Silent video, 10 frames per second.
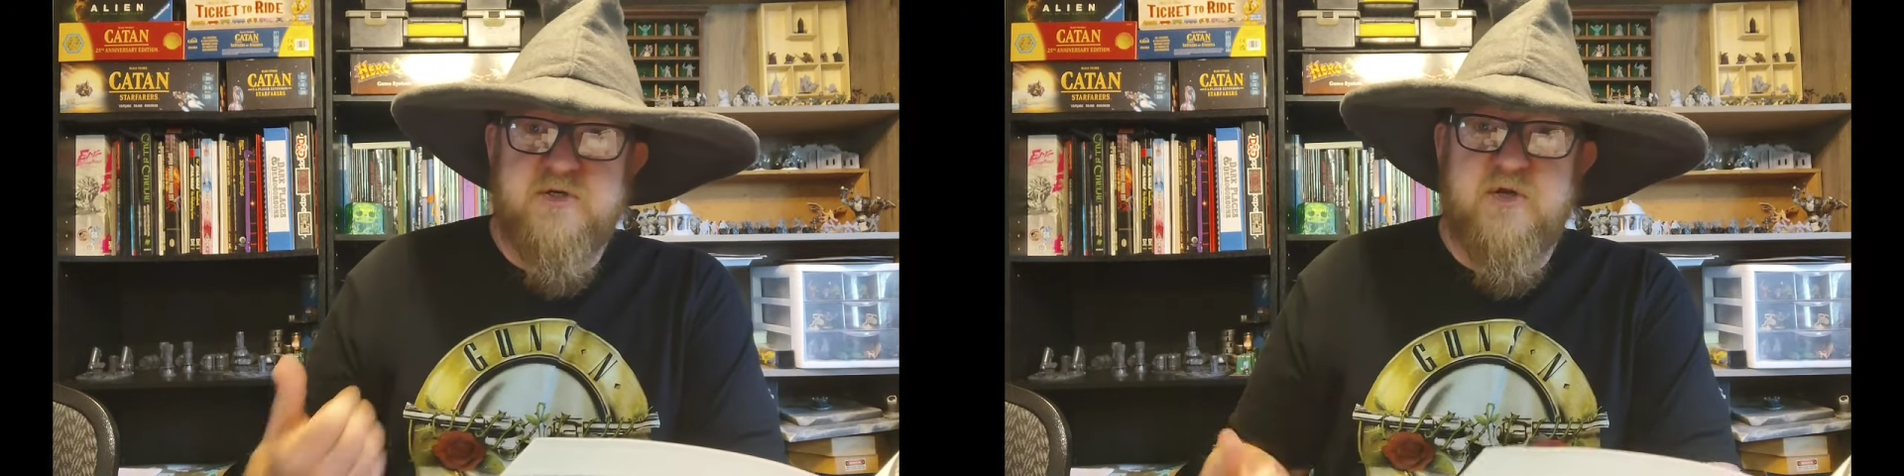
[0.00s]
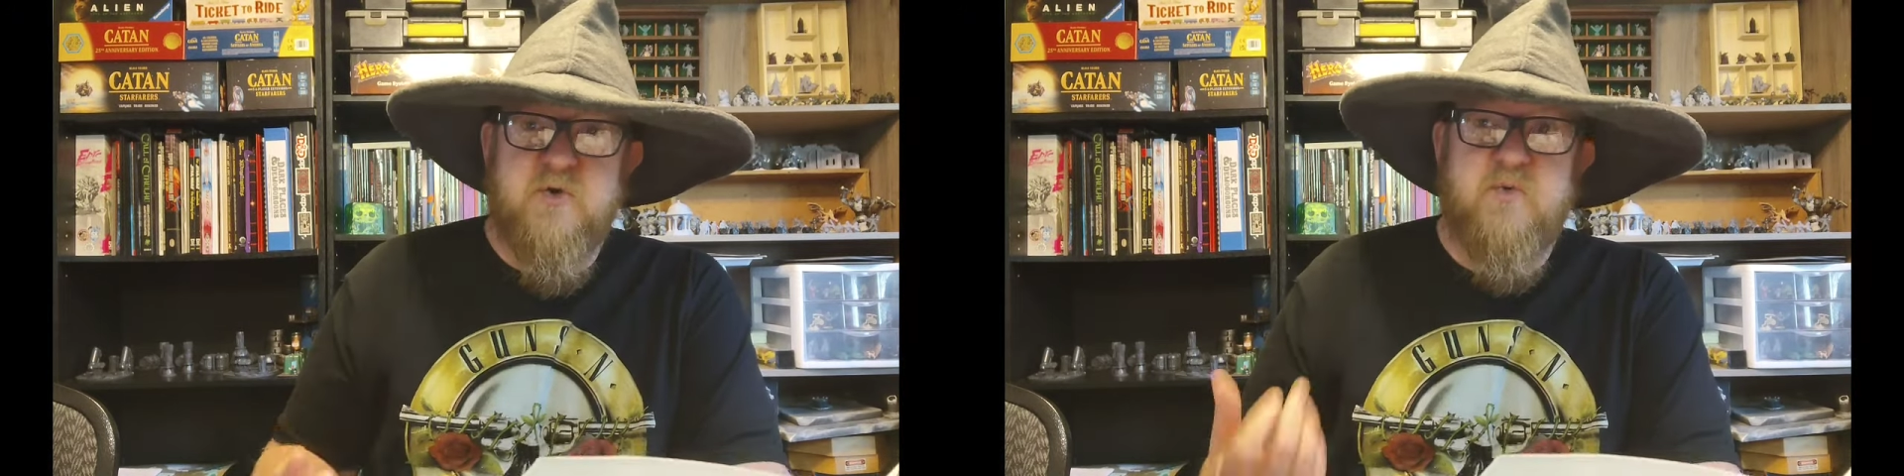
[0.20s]
you
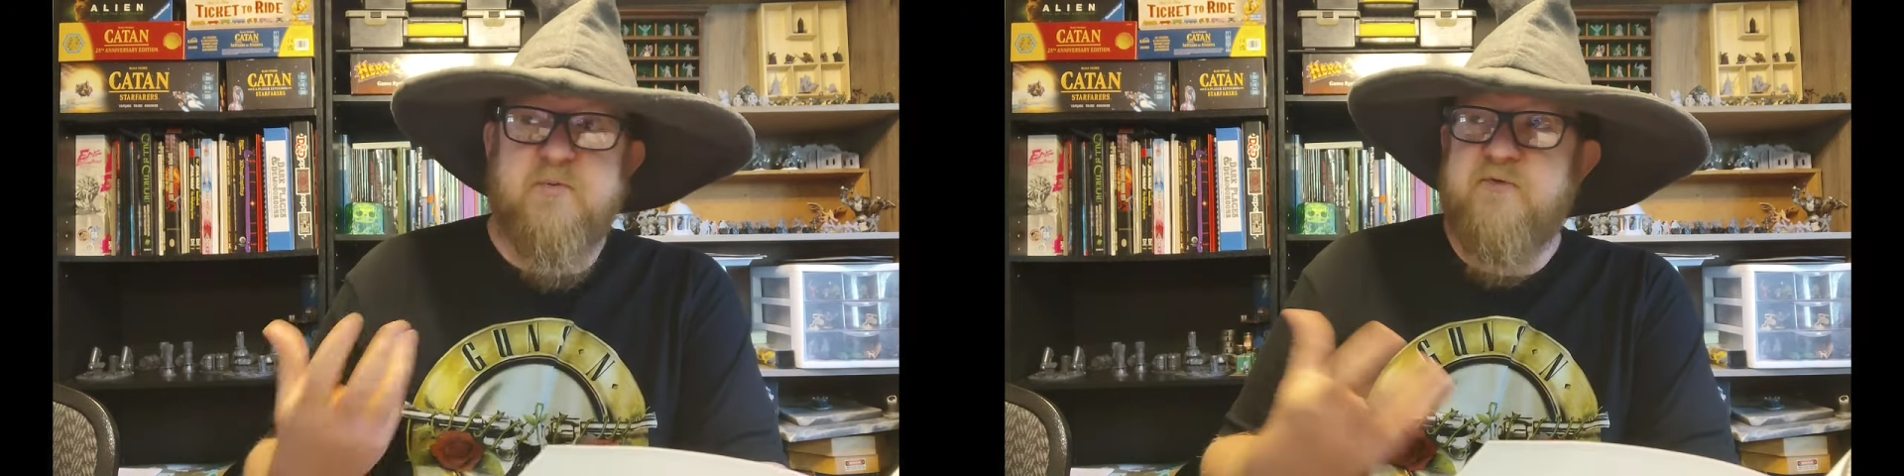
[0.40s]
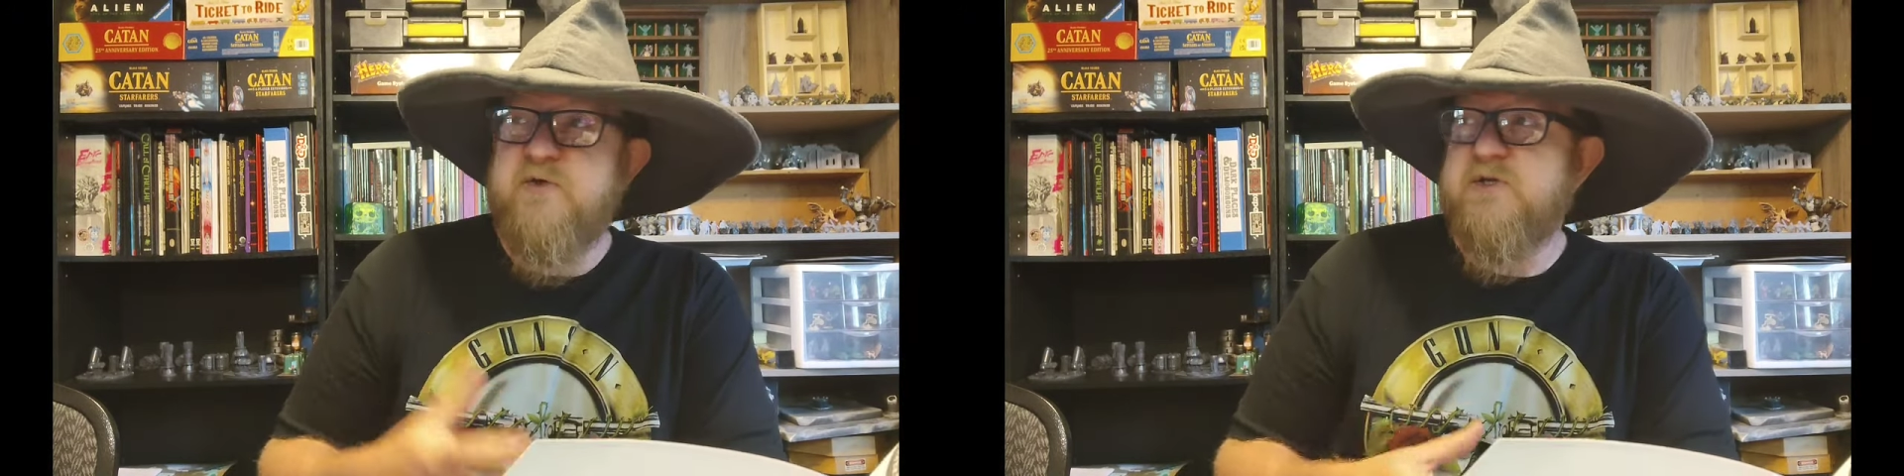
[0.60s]
know
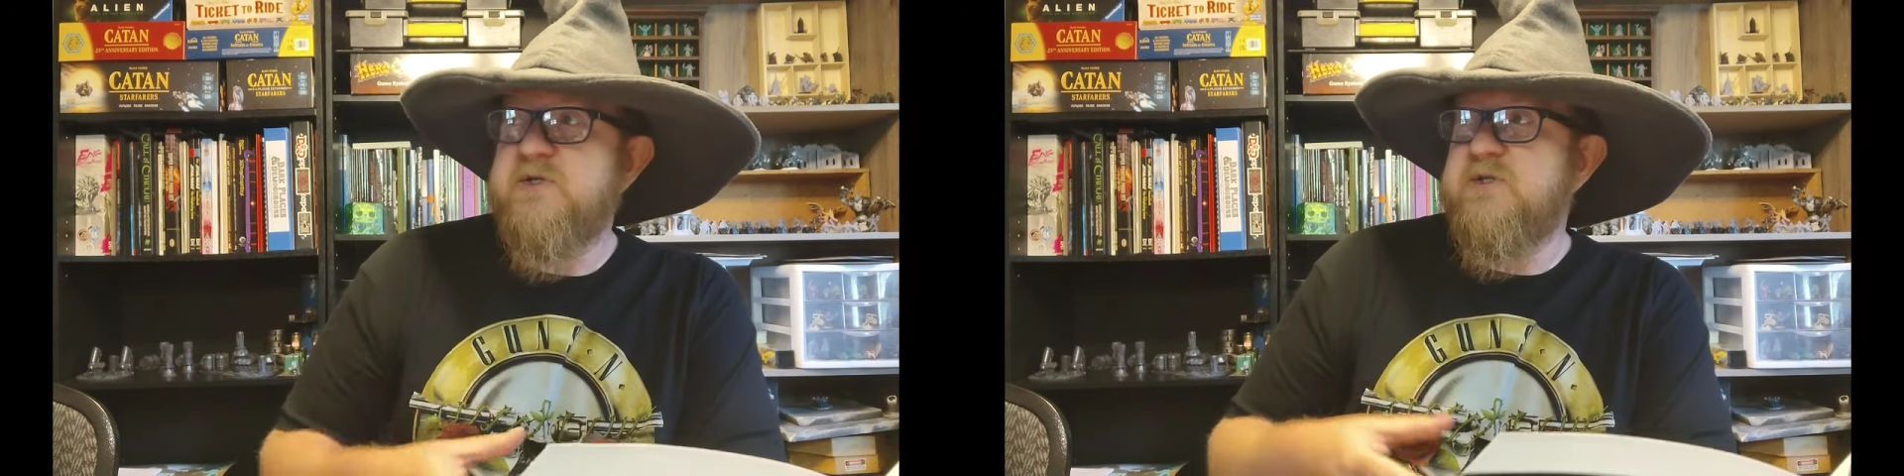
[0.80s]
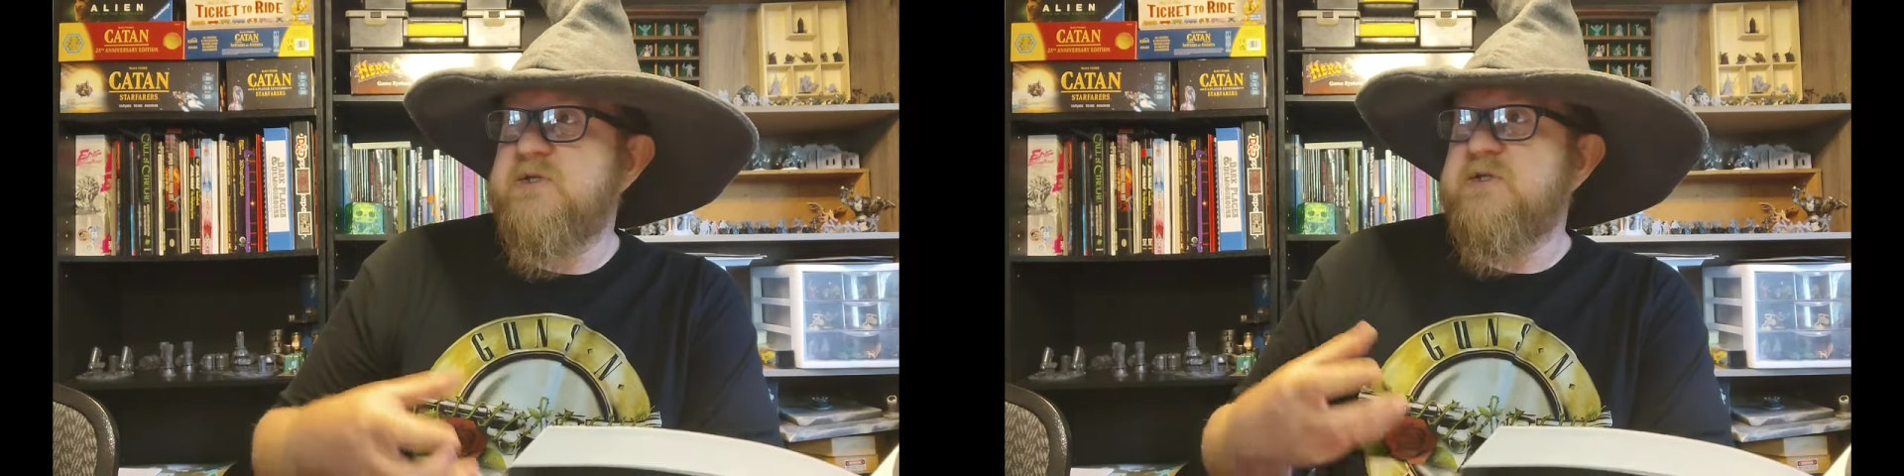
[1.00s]

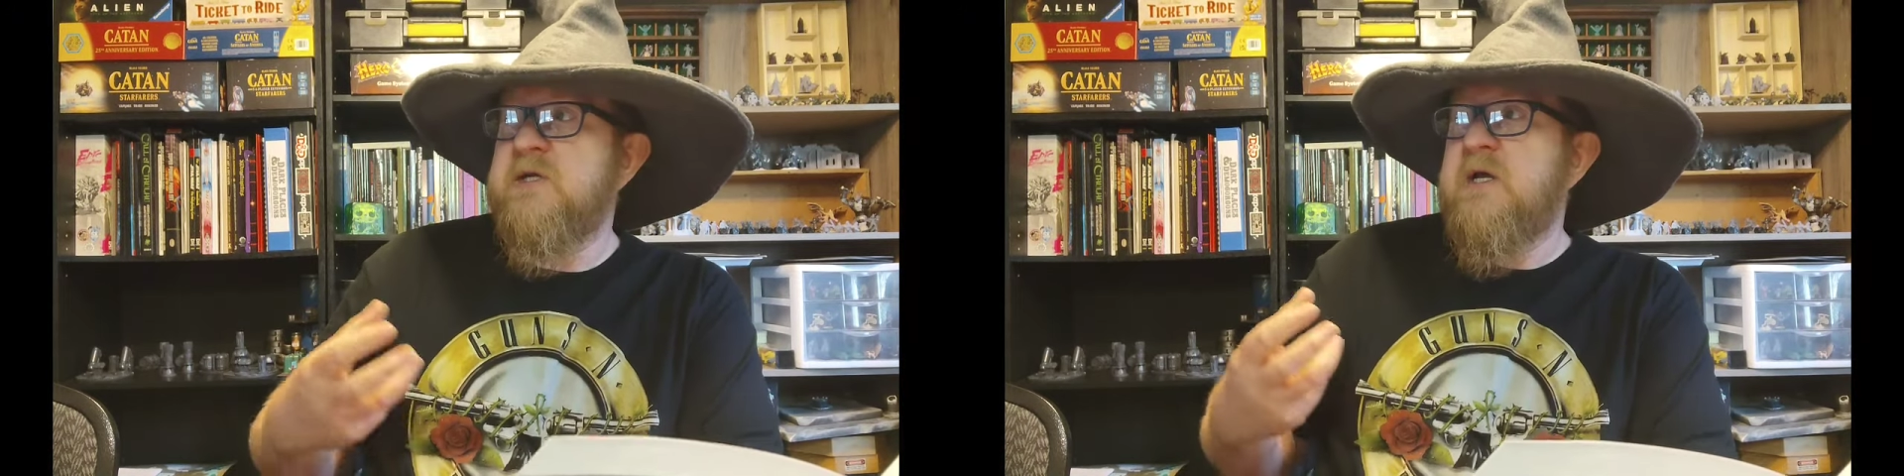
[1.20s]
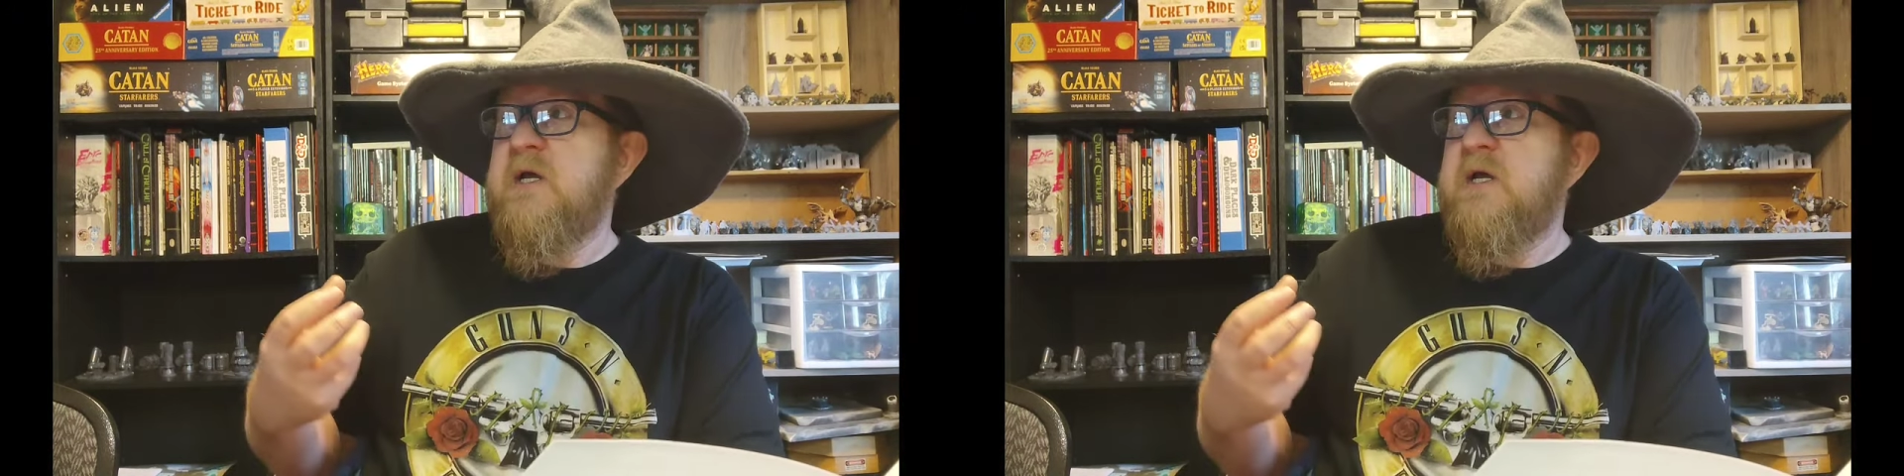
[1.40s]
provisions